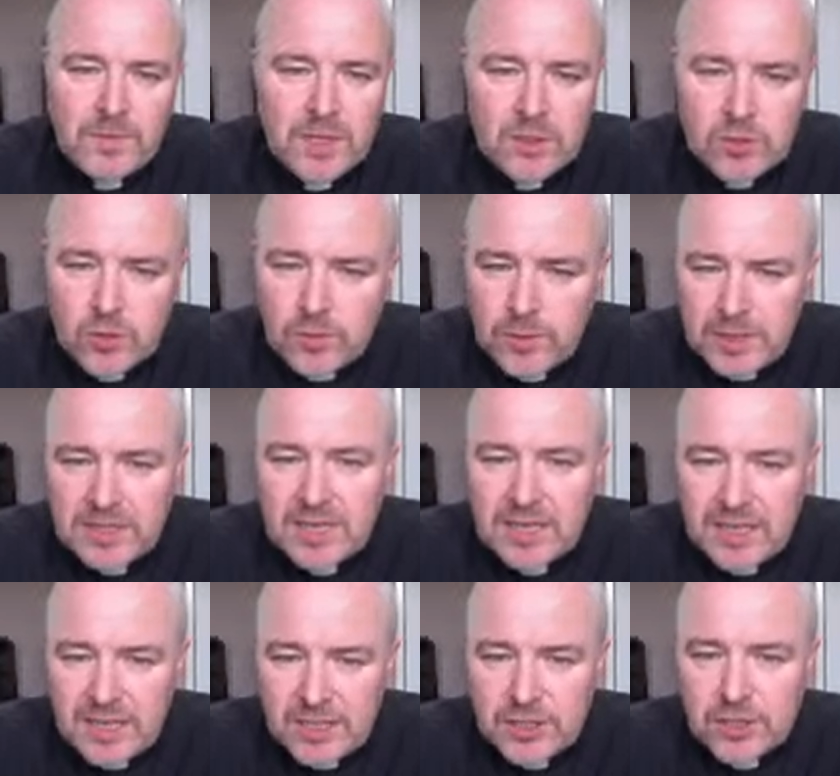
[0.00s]
So in
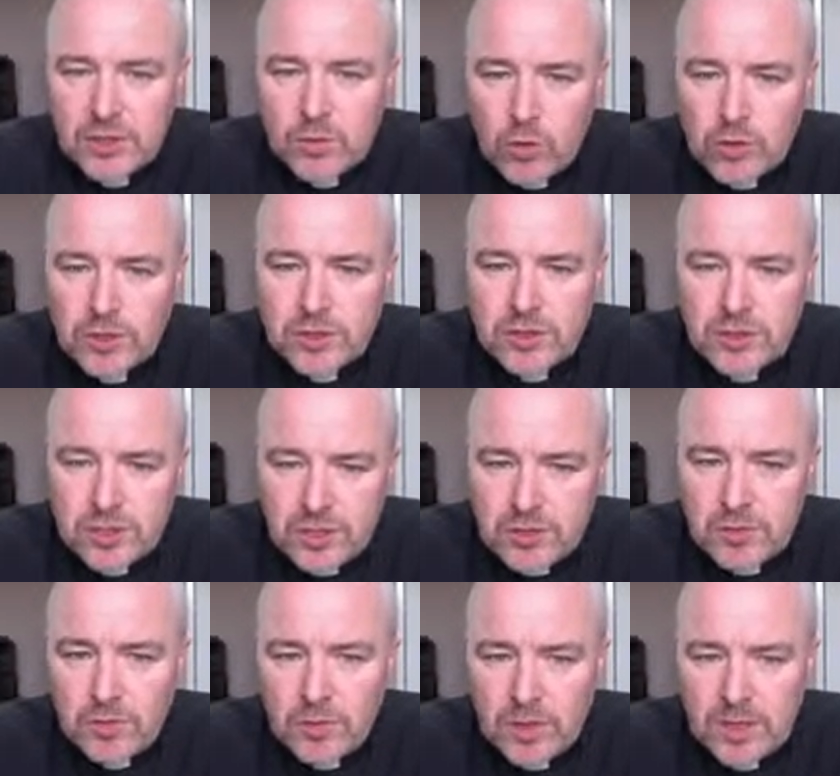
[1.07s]
Galatians 1 and
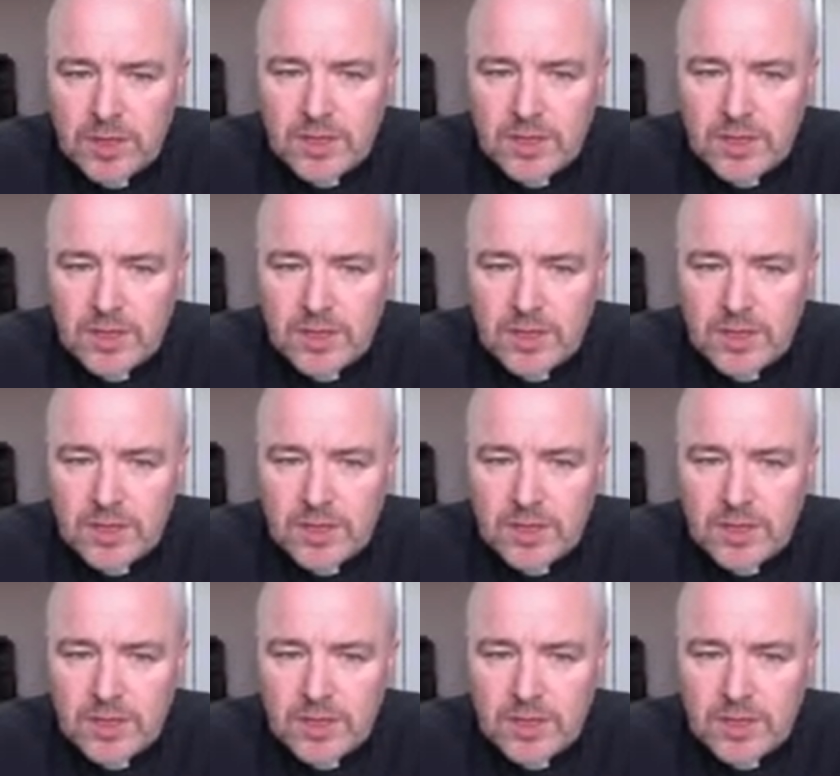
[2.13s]
2,